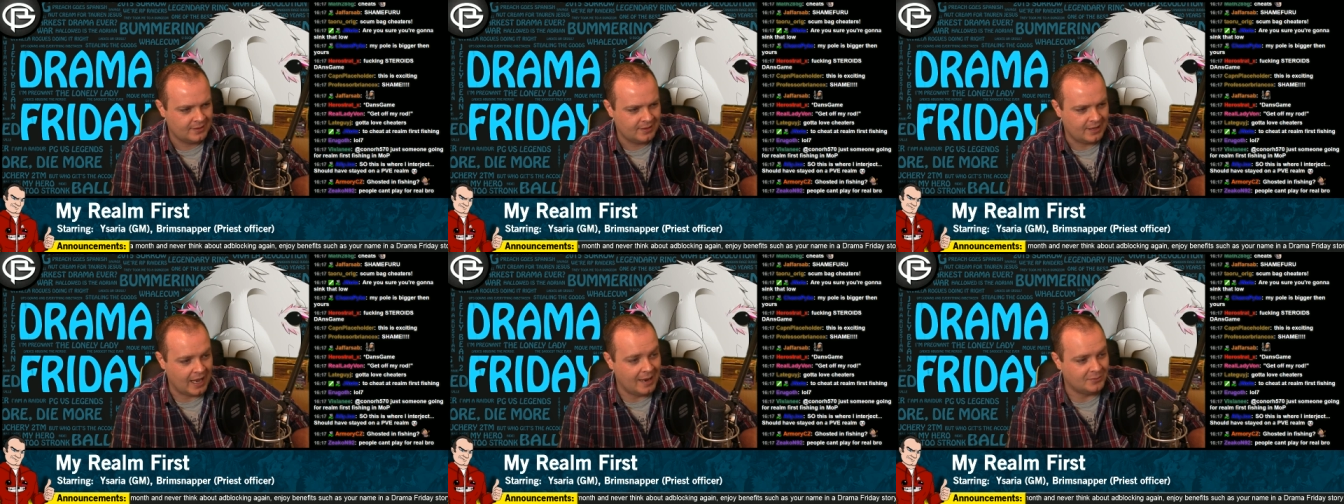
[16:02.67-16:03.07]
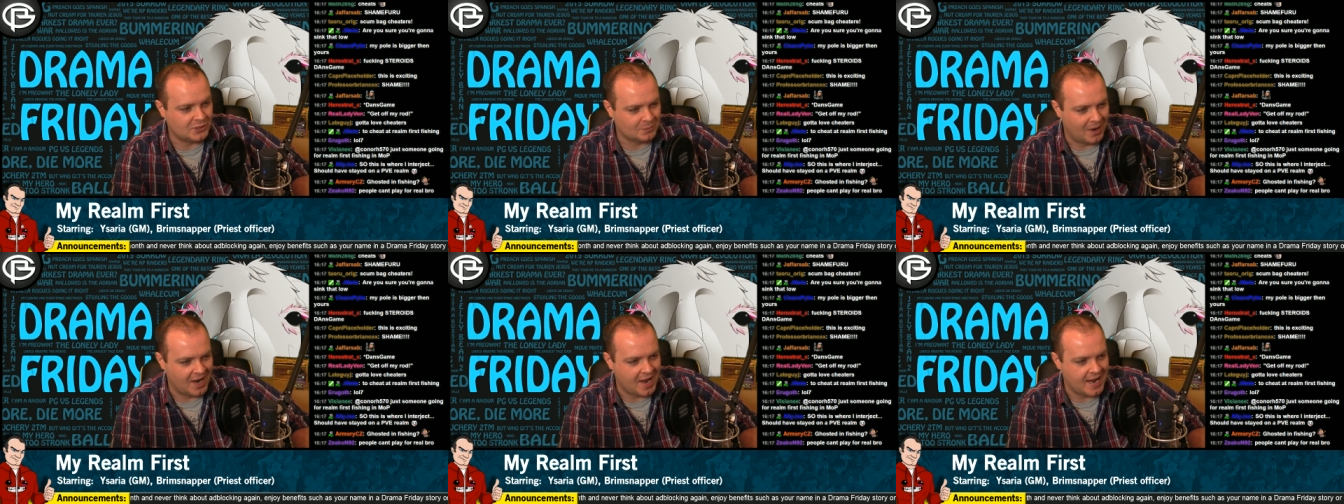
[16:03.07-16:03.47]
came to
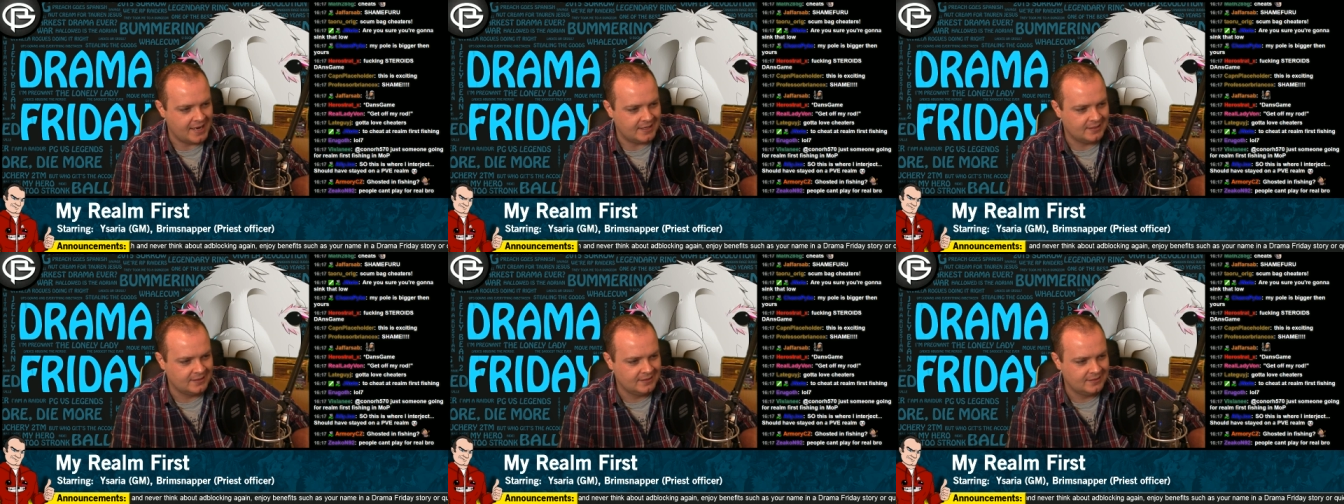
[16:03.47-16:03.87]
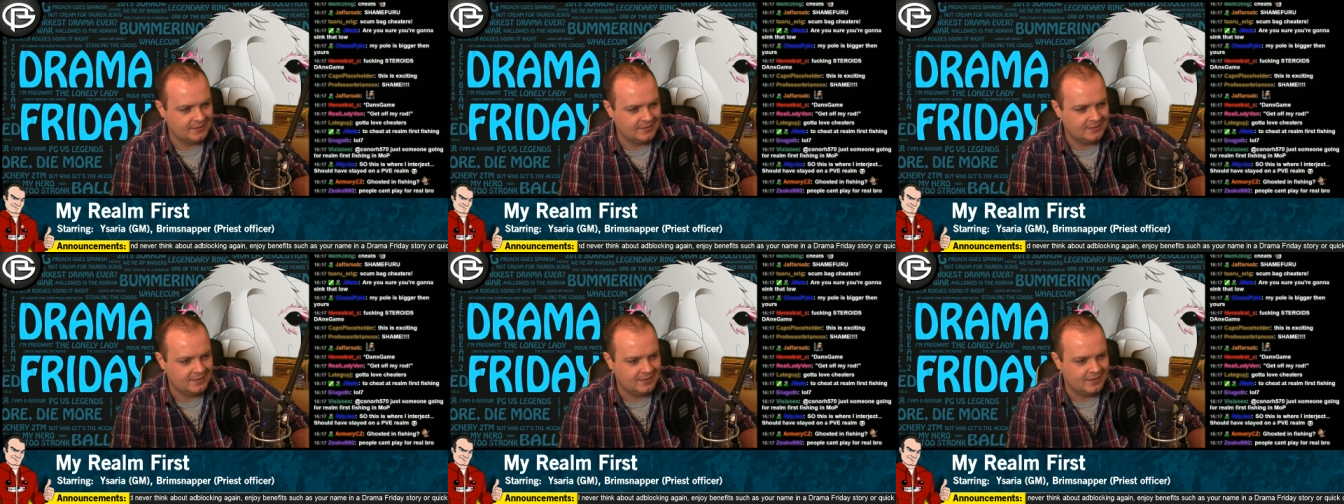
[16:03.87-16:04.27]
my aid.
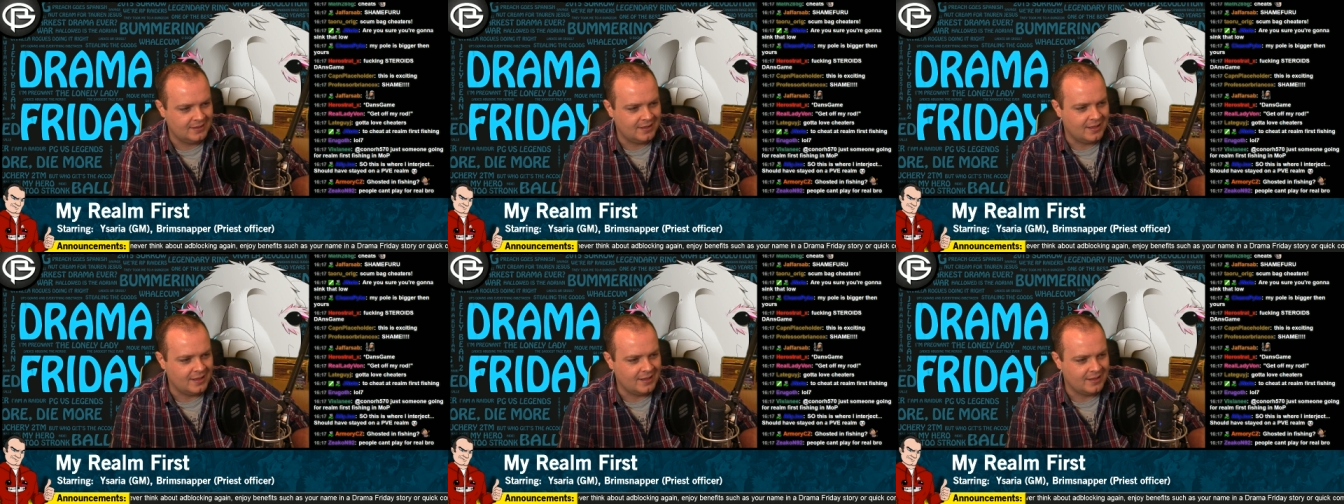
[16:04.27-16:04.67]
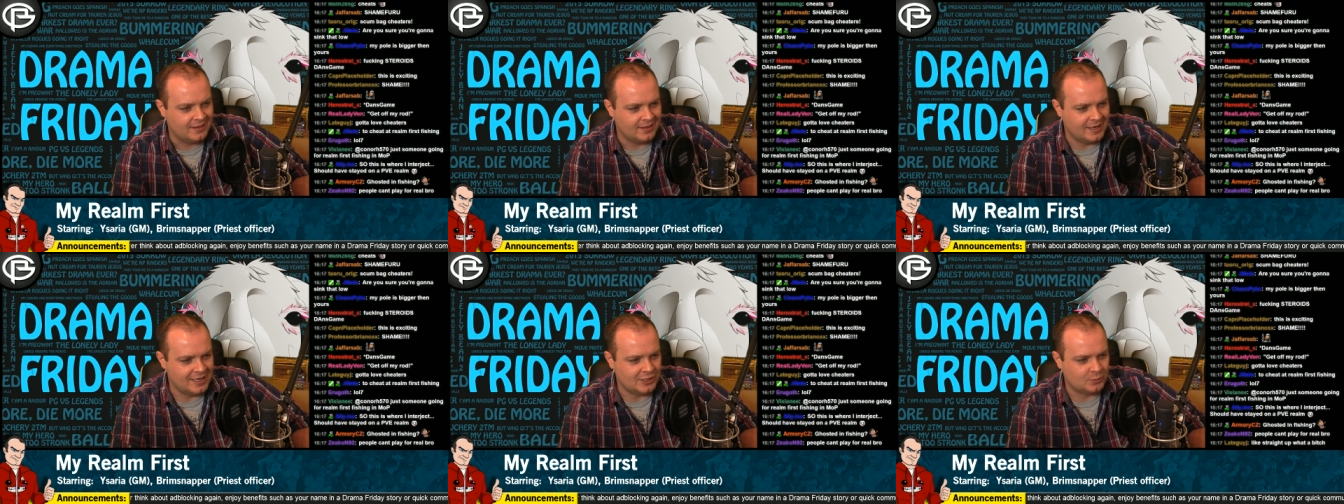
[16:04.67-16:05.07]

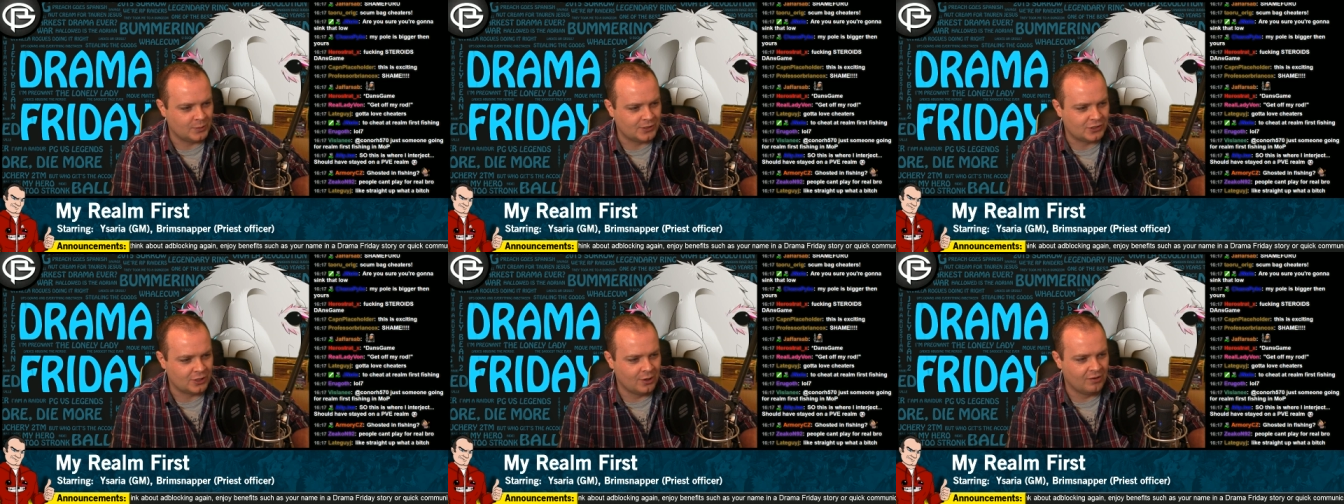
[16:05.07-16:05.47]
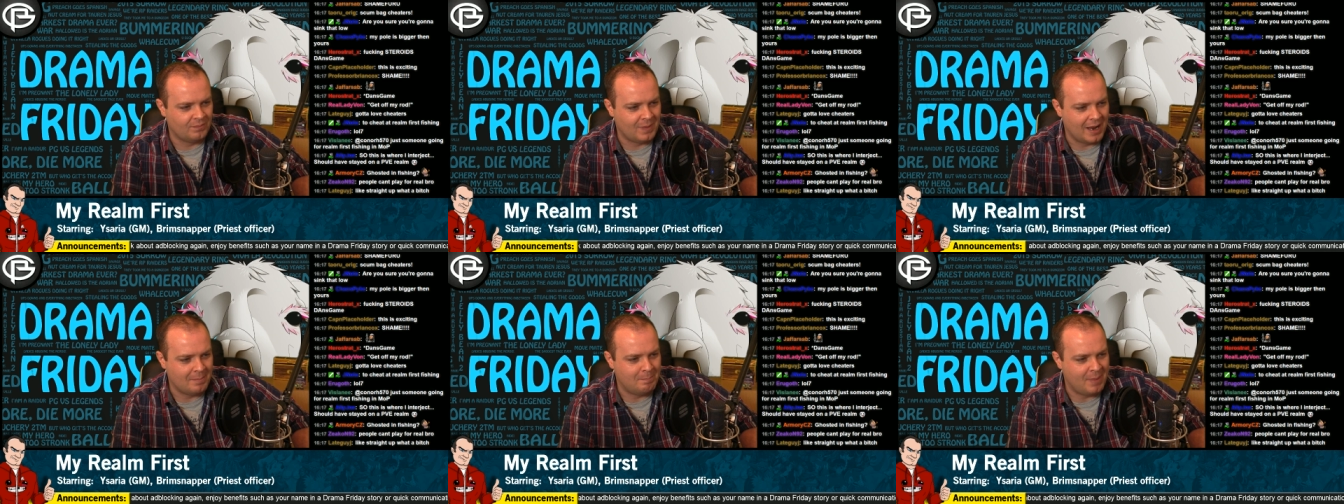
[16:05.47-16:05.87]
These were two of
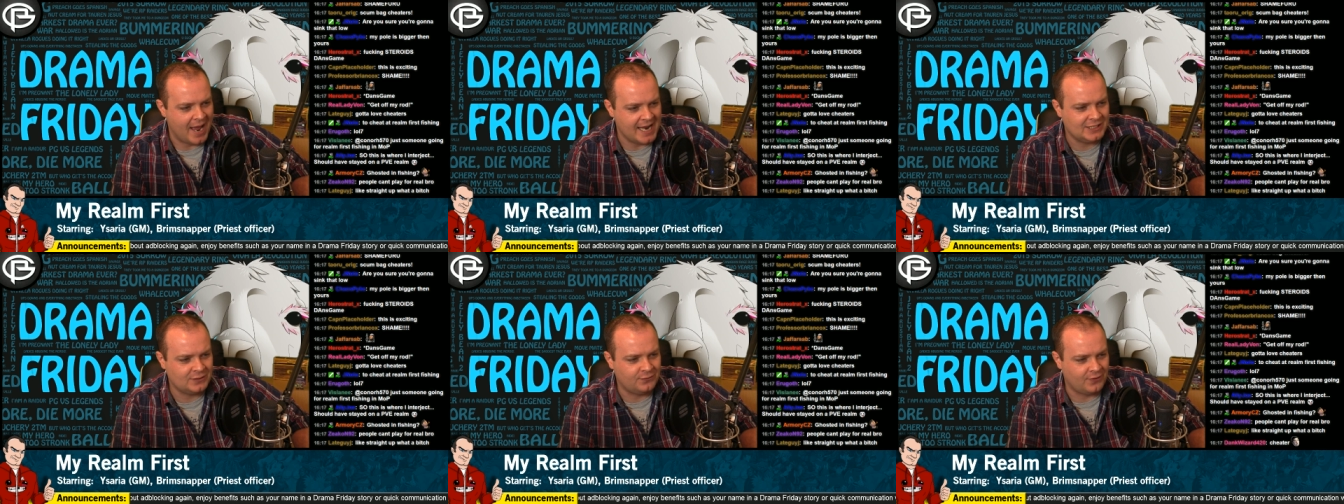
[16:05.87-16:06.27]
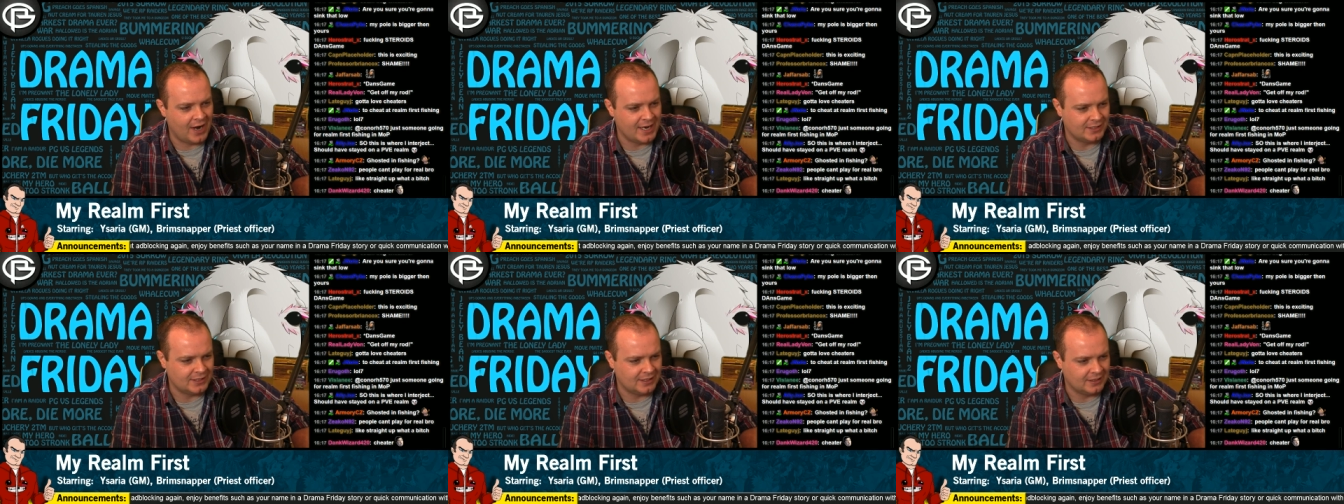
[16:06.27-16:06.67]
my best
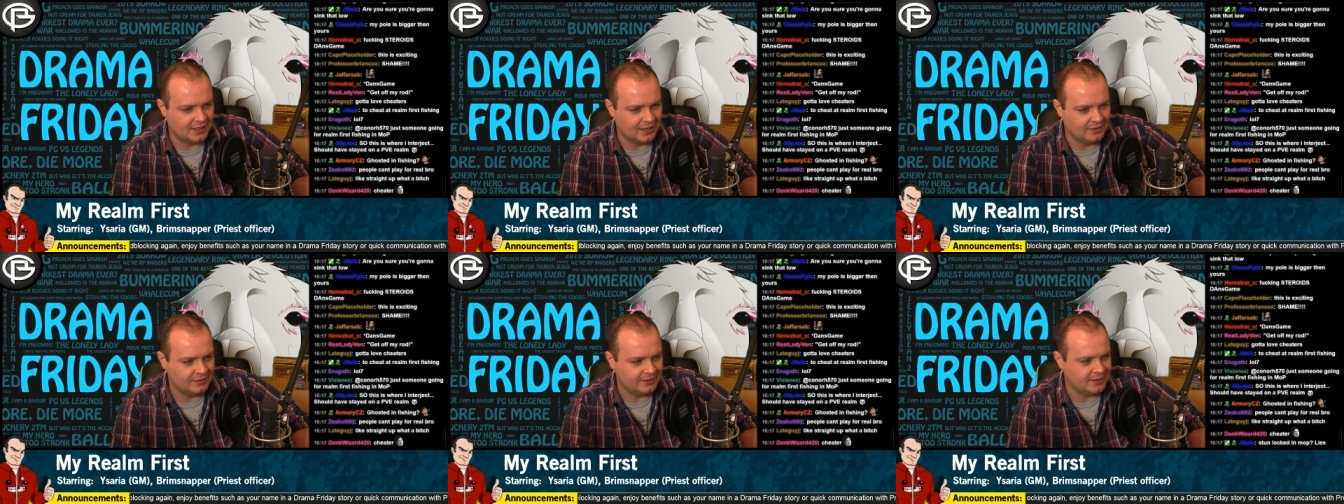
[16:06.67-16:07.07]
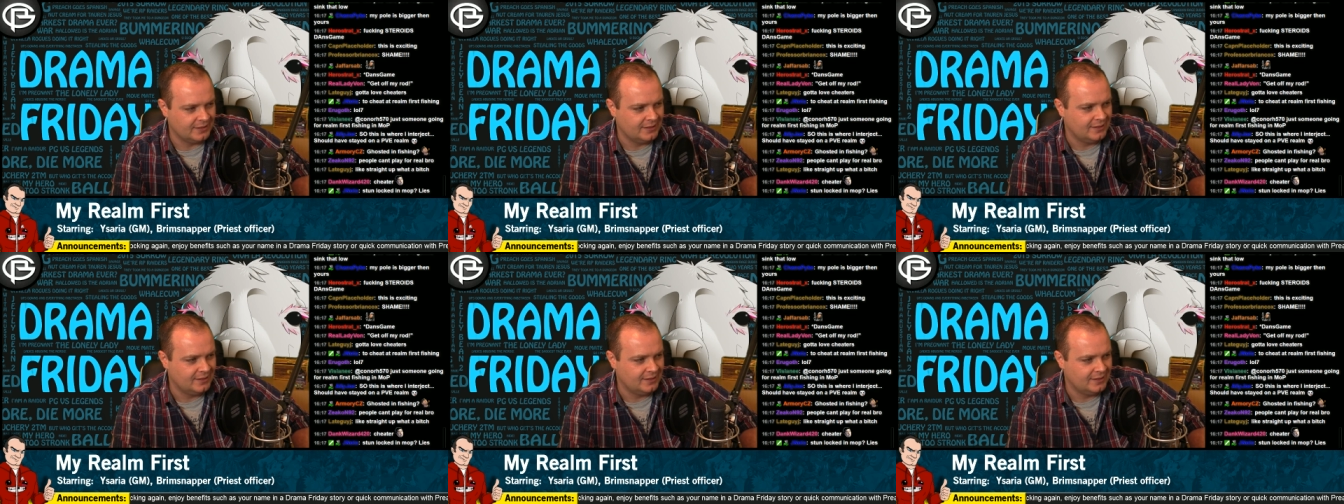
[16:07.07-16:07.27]
friends in guild.